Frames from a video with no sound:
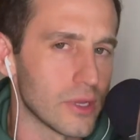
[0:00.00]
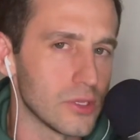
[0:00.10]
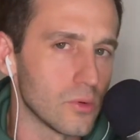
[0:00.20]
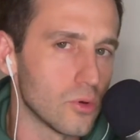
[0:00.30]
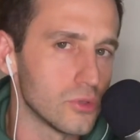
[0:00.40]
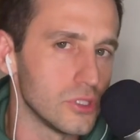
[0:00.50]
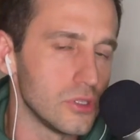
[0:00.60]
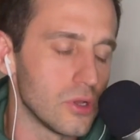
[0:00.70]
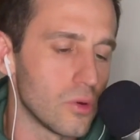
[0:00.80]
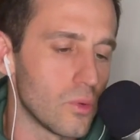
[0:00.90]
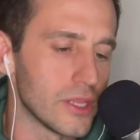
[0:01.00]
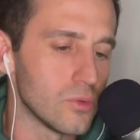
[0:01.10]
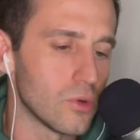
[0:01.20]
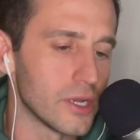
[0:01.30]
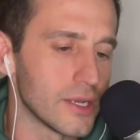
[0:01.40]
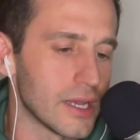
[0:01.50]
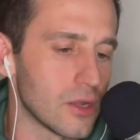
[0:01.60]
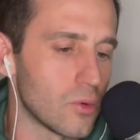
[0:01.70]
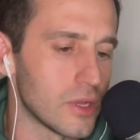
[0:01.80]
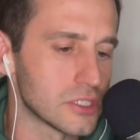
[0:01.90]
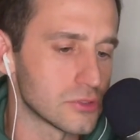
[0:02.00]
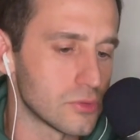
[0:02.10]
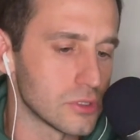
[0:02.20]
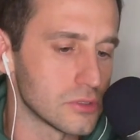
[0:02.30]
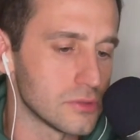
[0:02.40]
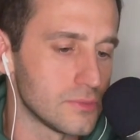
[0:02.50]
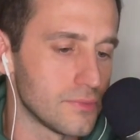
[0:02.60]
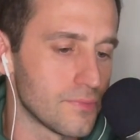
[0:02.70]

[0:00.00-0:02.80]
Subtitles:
when you order a red wine at a restaurant,